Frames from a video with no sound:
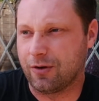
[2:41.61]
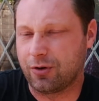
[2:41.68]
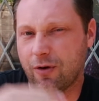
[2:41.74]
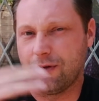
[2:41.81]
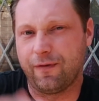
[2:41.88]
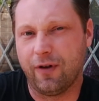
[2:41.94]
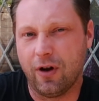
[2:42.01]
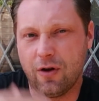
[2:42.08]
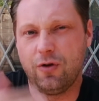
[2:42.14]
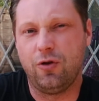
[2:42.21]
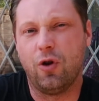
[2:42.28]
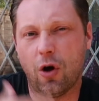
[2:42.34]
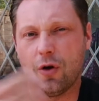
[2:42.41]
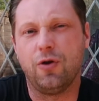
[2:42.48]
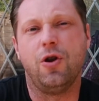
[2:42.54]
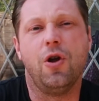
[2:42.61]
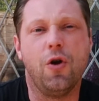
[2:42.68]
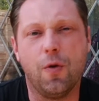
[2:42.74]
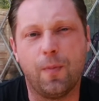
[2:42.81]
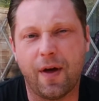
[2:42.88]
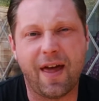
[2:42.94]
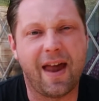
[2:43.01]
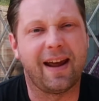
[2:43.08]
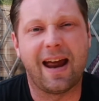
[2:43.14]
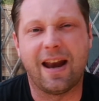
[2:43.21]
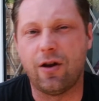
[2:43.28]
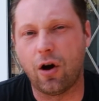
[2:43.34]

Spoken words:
sort of not new, but then again,